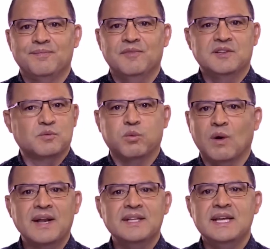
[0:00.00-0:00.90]
is
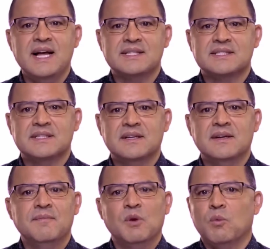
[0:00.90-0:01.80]
run a test.
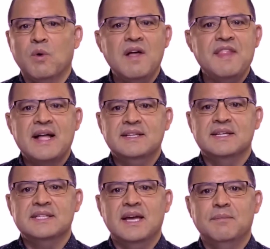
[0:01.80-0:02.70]
Run that
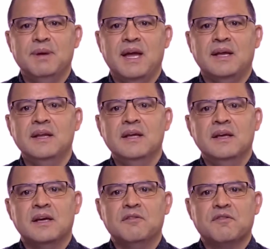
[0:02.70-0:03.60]
test campaign.
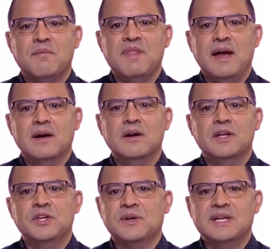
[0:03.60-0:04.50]
You know, from there
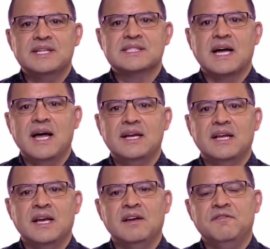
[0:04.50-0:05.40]
you can
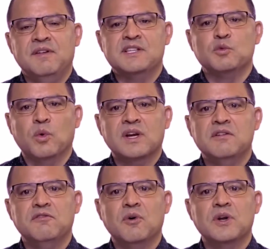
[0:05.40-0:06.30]
decide if it's
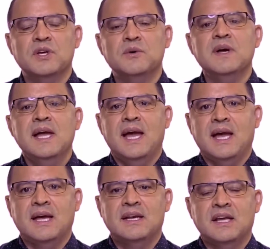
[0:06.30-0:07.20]
working for you
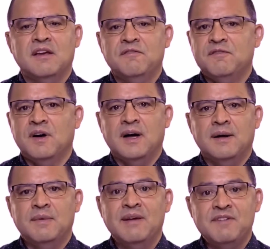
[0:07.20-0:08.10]
and if
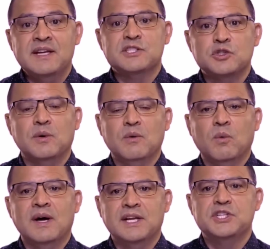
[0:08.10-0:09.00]
um, if it's doing
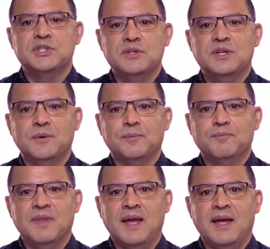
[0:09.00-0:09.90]
what it should do.
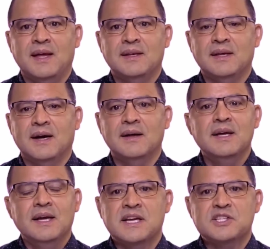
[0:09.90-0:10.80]
And uh,
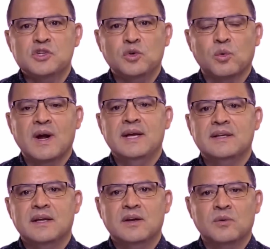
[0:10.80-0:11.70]
it's
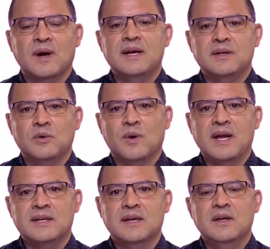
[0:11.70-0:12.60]
great, great,
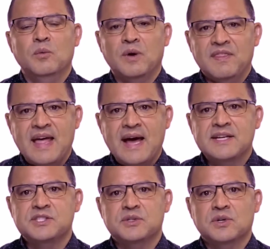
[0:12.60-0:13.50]
great when that
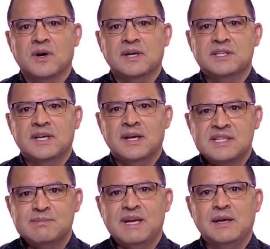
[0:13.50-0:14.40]
is your target, to get
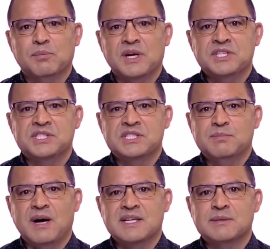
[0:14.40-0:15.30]
as many impressions as
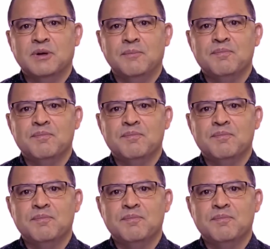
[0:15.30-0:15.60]
possible.